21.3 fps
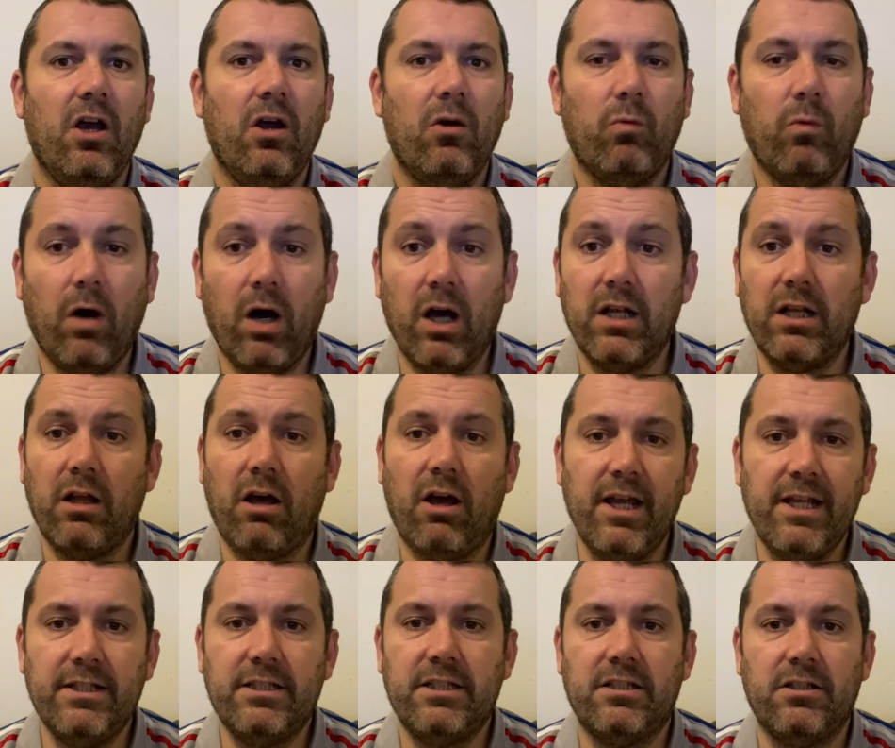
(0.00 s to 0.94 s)
What I
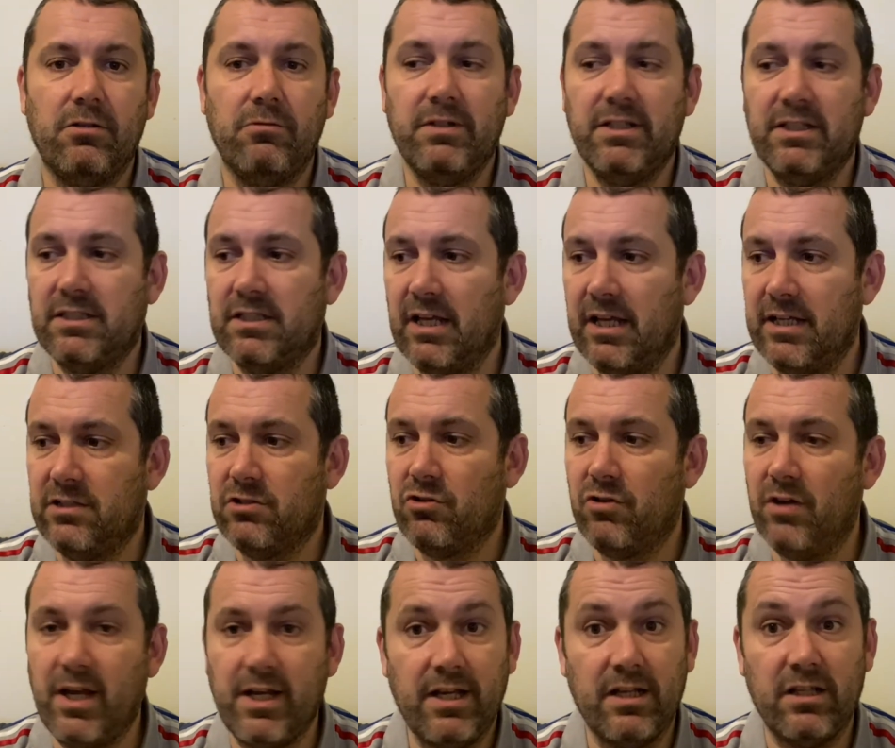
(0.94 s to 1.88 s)
like to do is
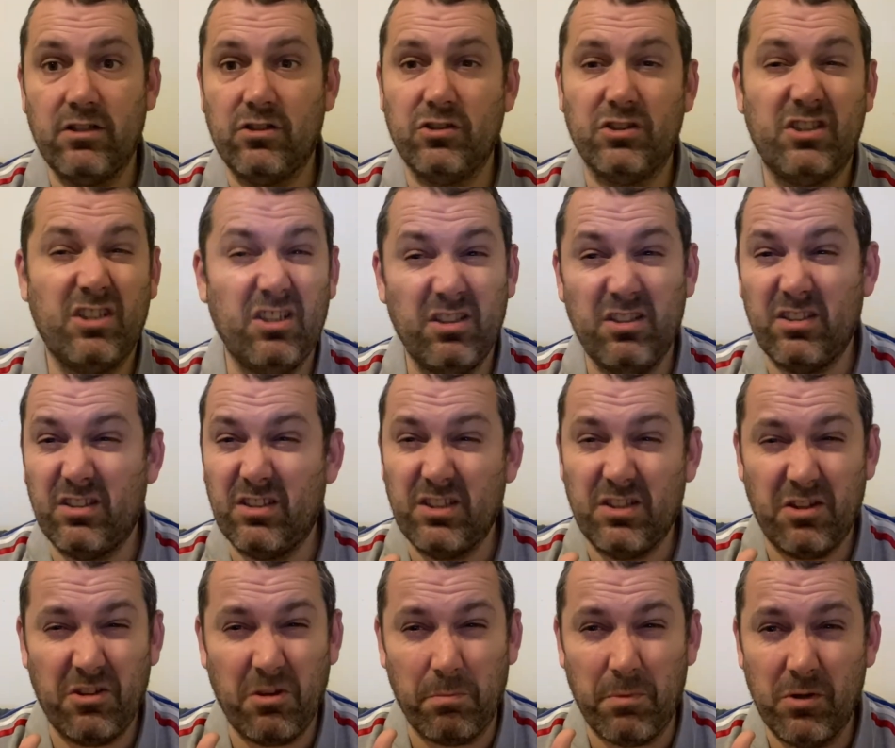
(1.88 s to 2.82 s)
create just
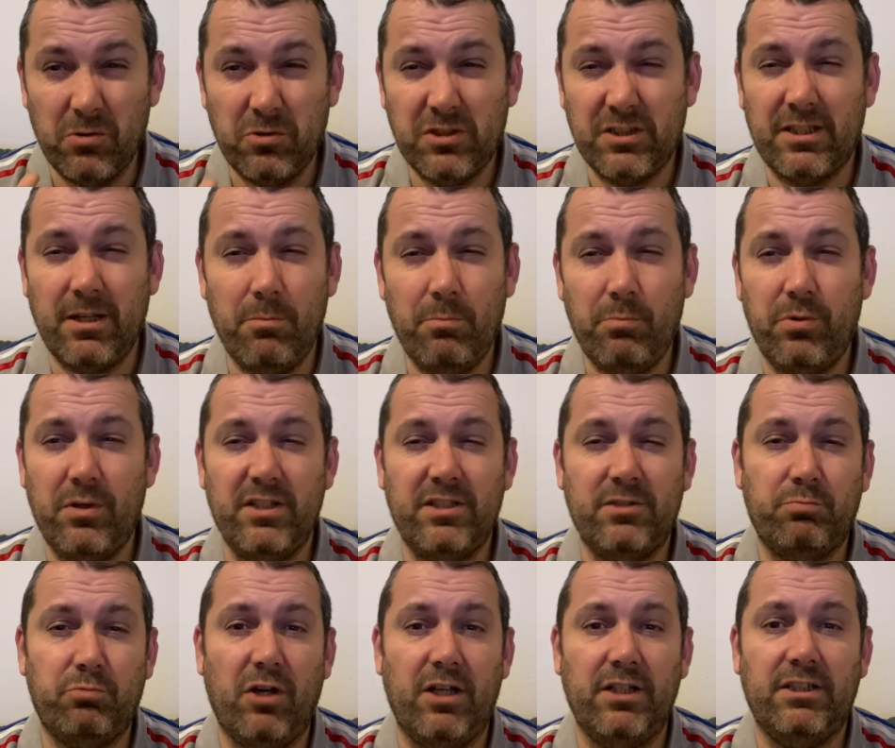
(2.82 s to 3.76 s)
the most
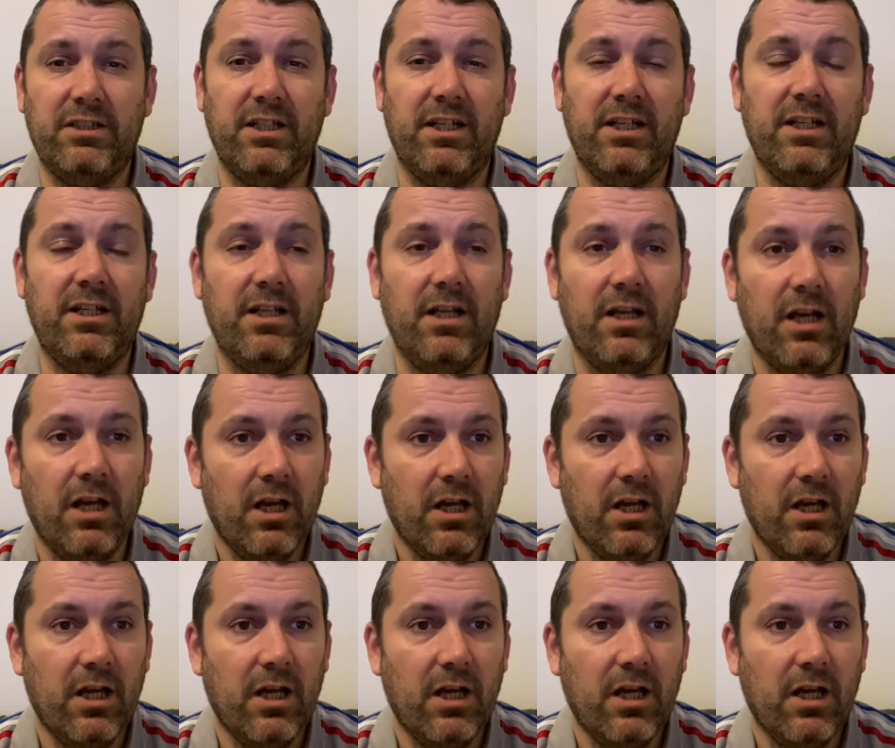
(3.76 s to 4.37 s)
simplest spreadsheet.